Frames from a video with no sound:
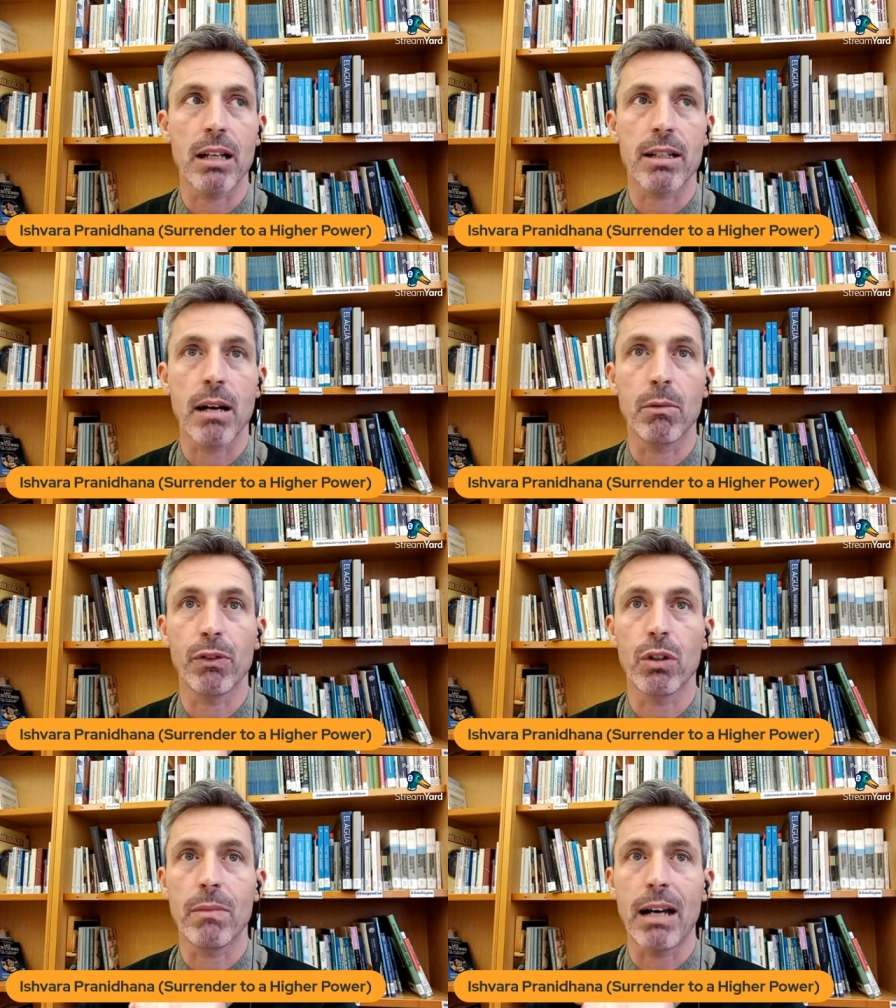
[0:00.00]
some of
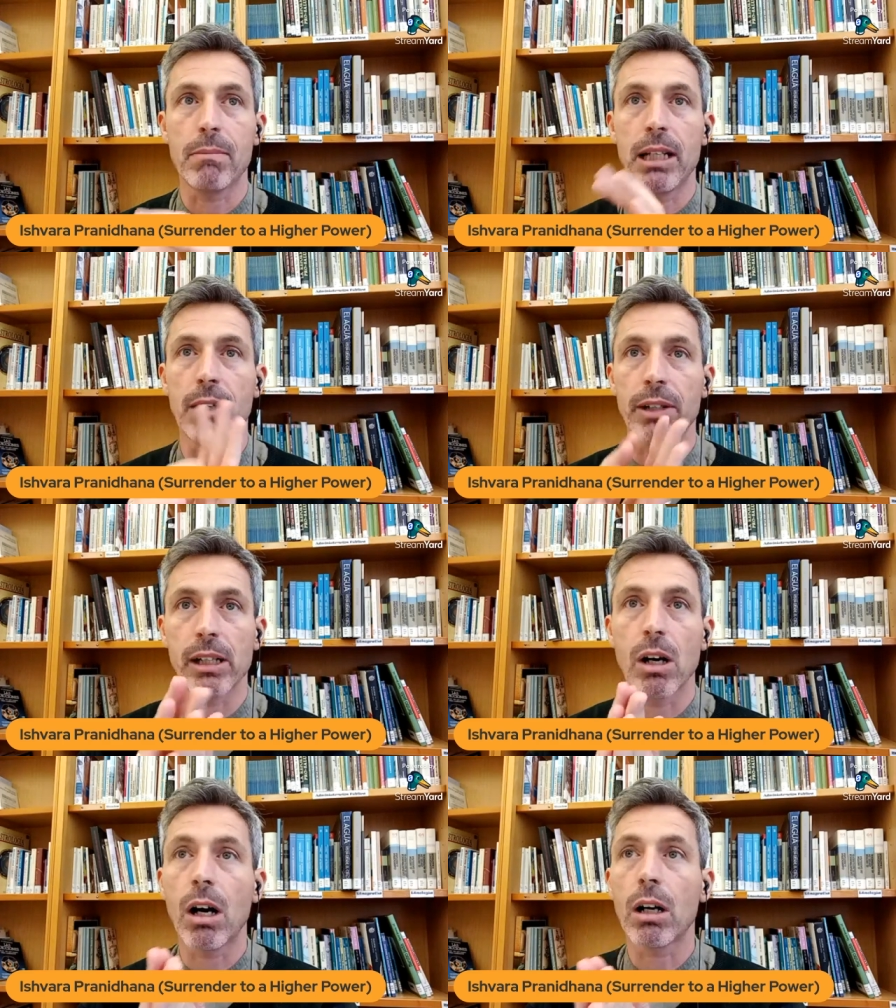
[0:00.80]
you might believe in
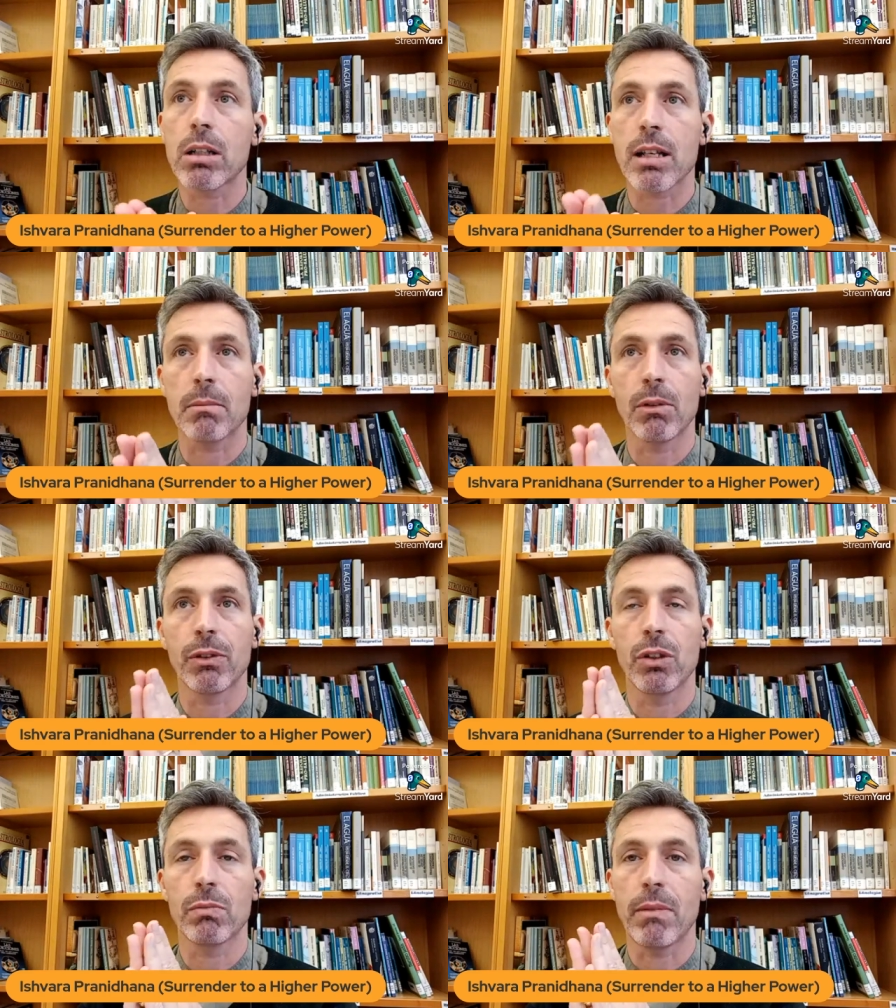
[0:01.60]
God, some of
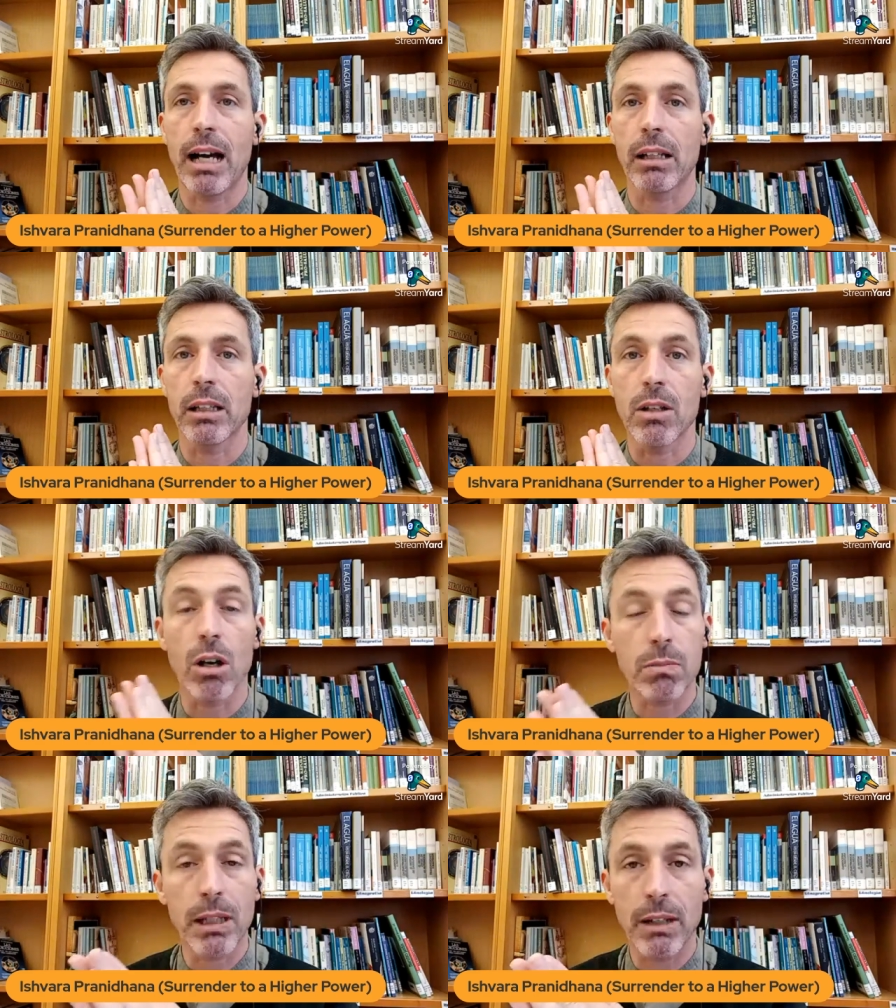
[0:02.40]
you might
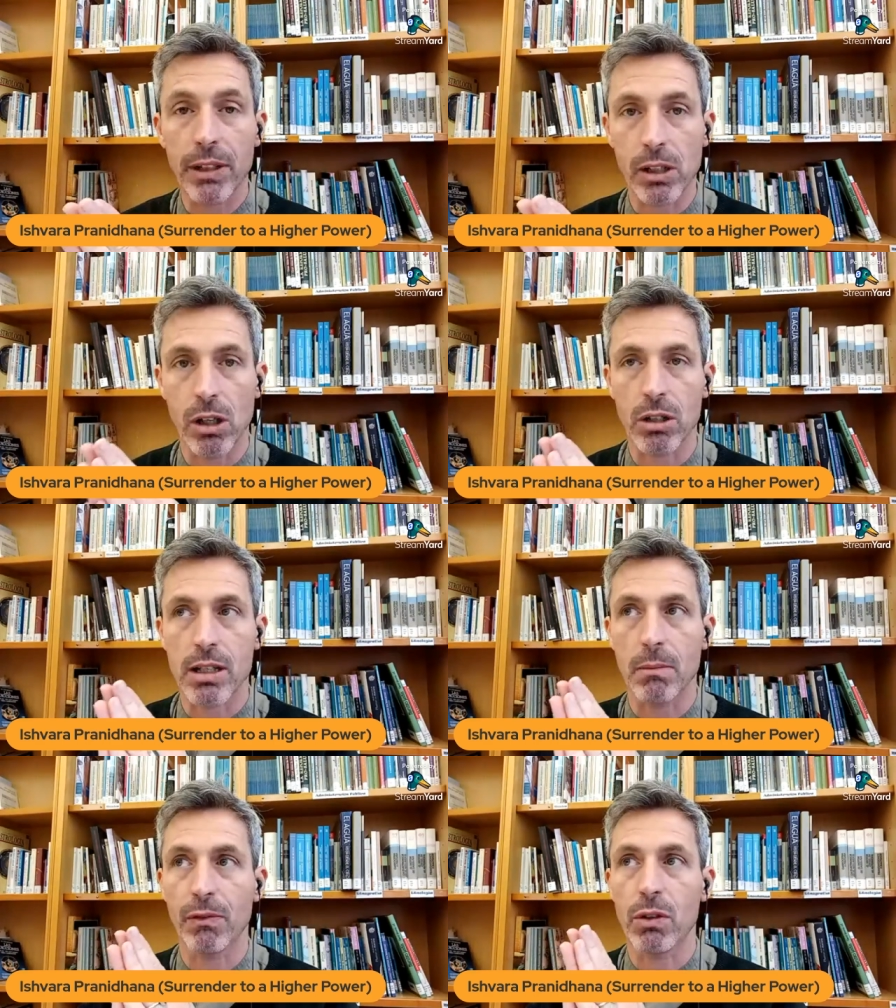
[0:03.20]
not believe in God,
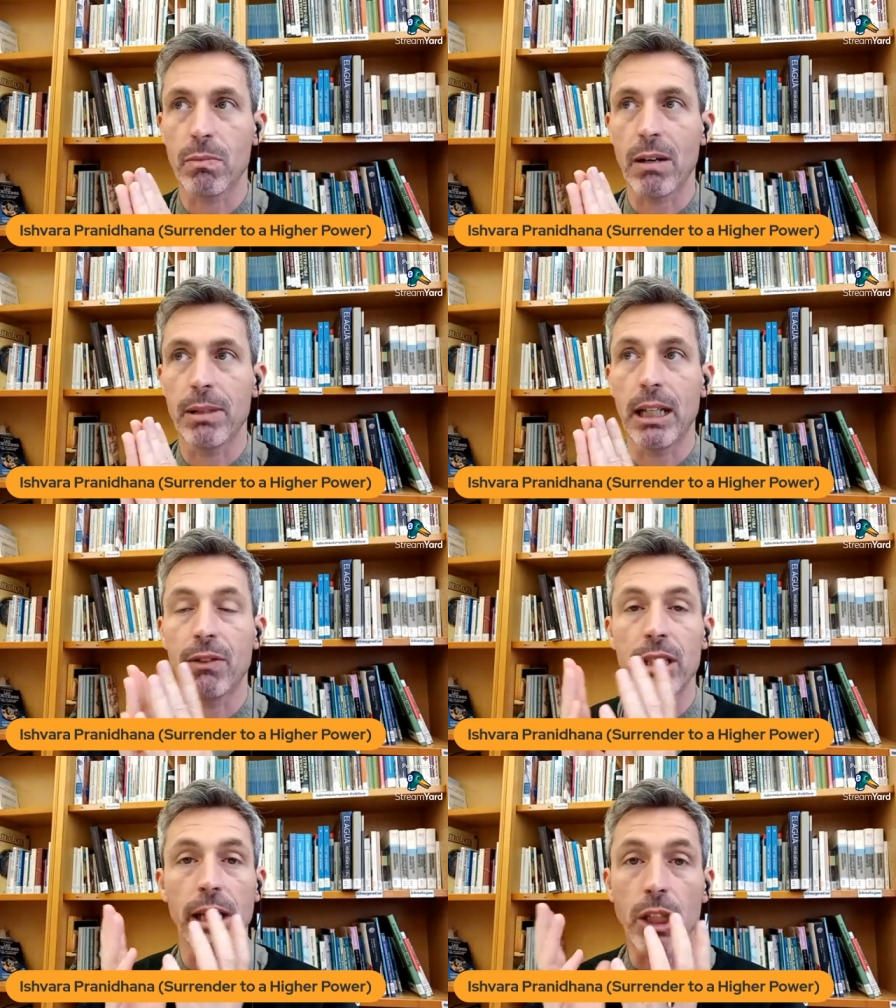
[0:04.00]
some of you might believe
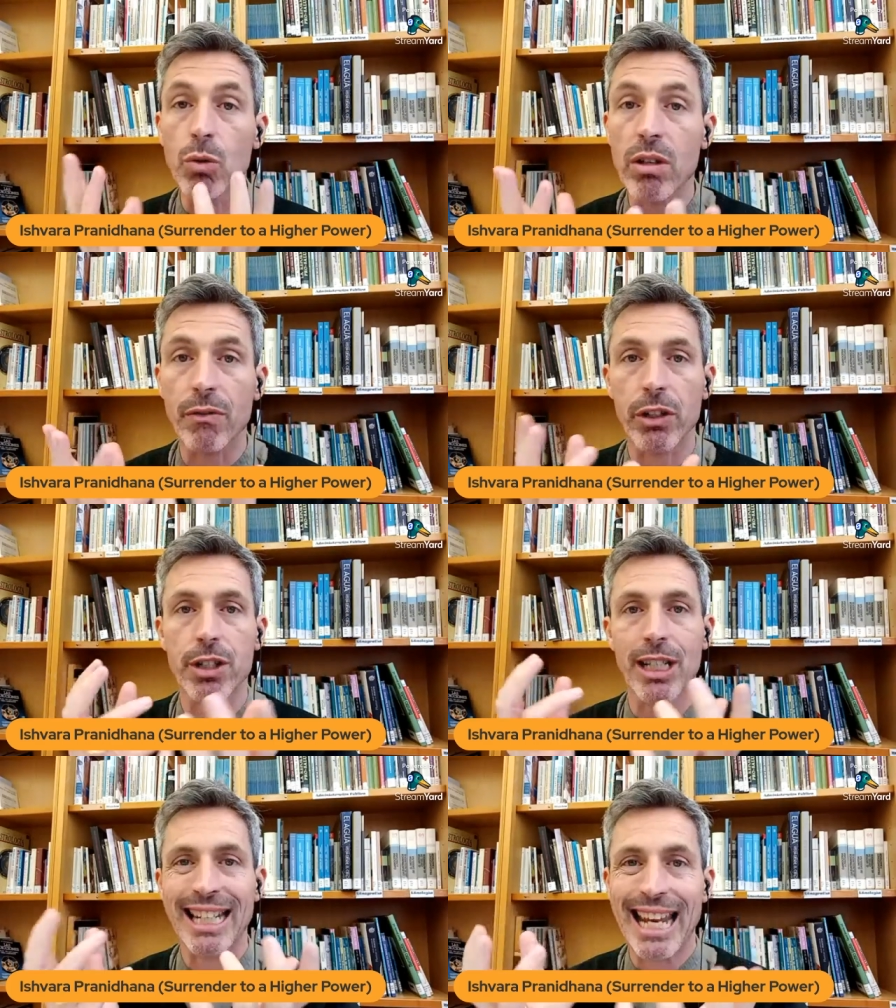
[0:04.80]
in the
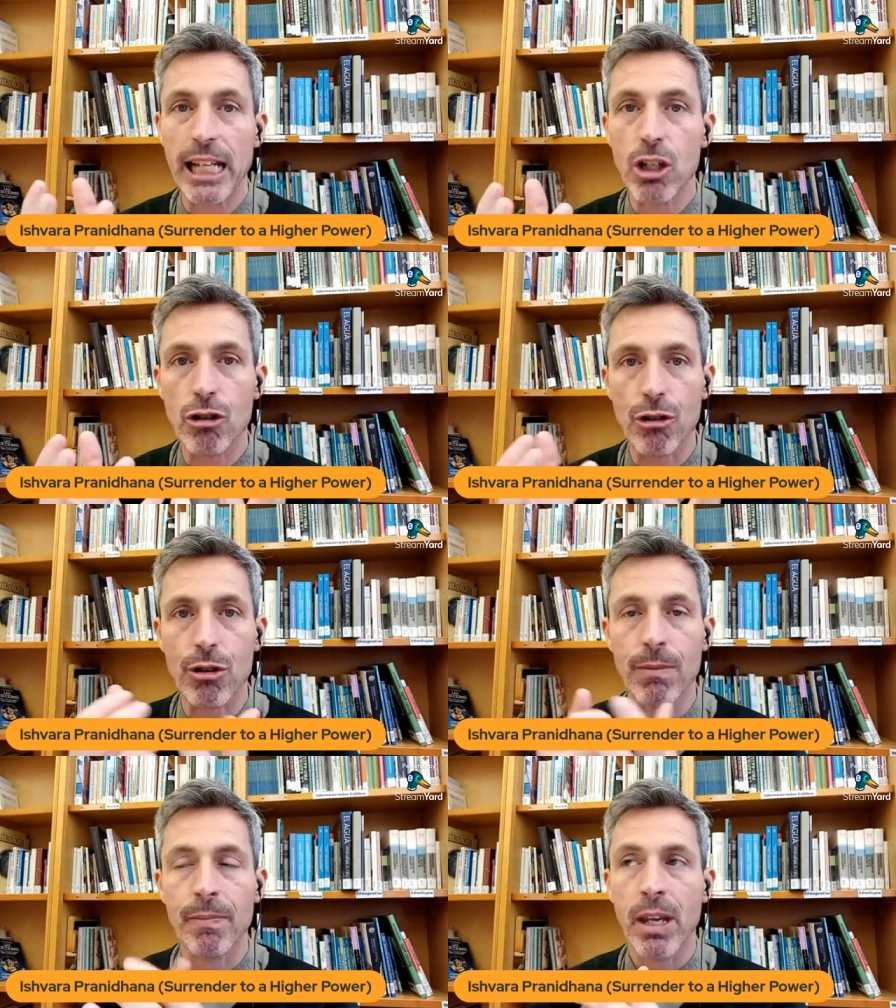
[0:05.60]
universe, in nature,